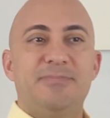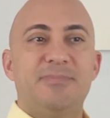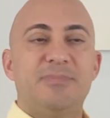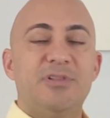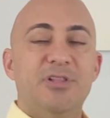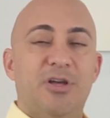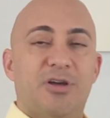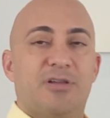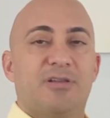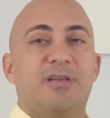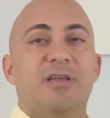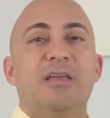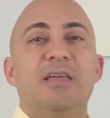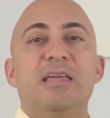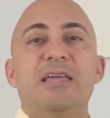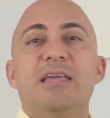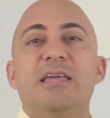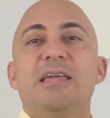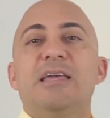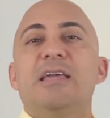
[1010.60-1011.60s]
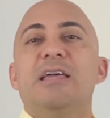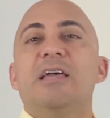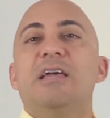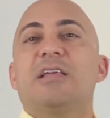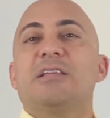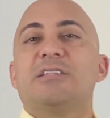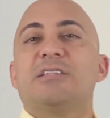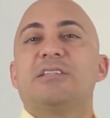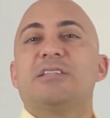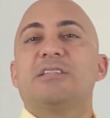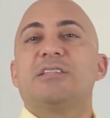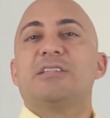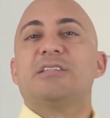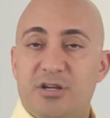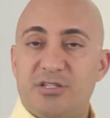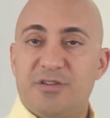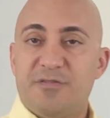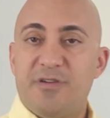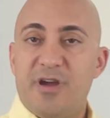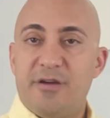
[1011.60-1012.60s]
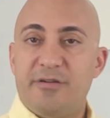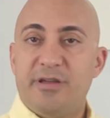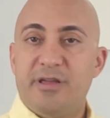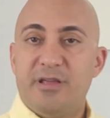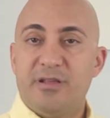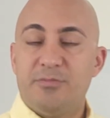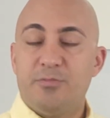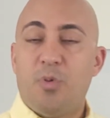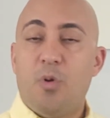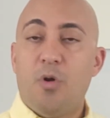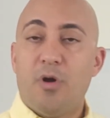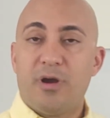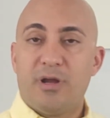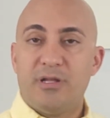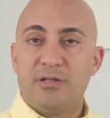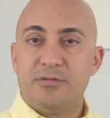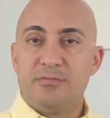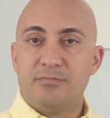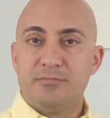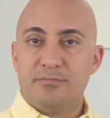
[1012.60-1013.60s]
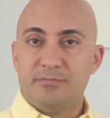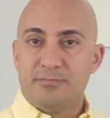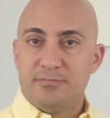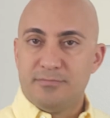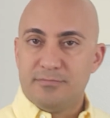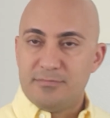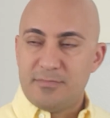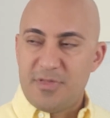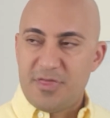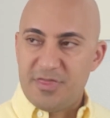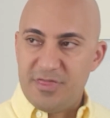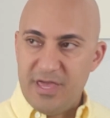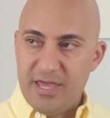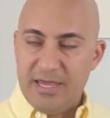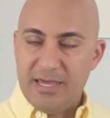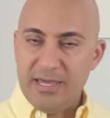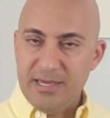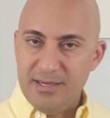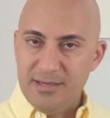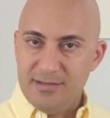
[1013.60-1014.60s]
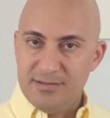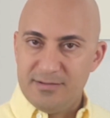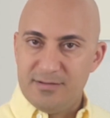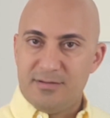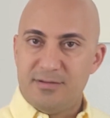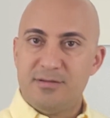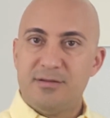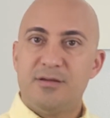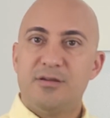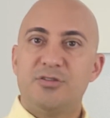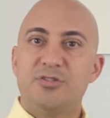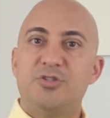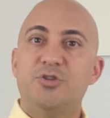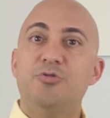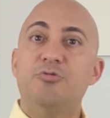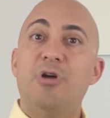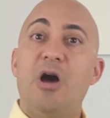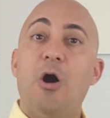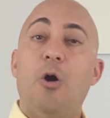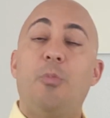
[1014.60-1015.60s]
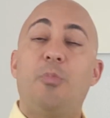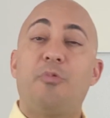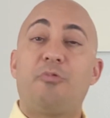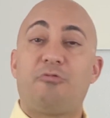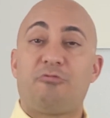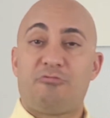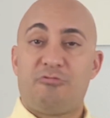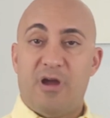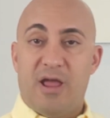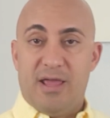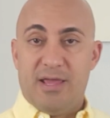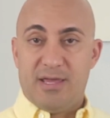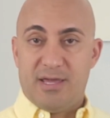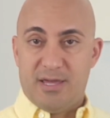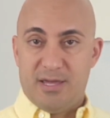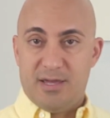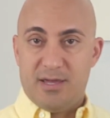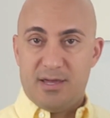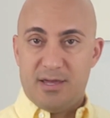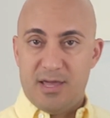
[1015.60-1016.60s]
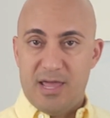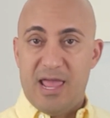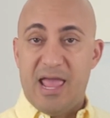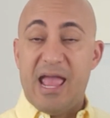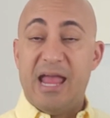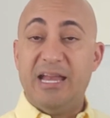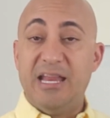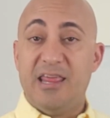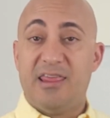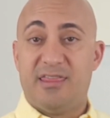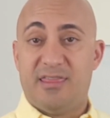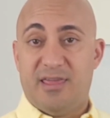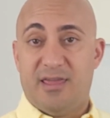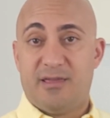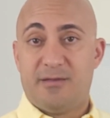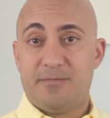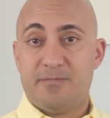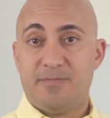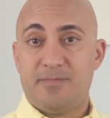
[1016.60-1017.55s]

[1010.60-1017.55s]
Look, CTR is a very important thing to help rank anything,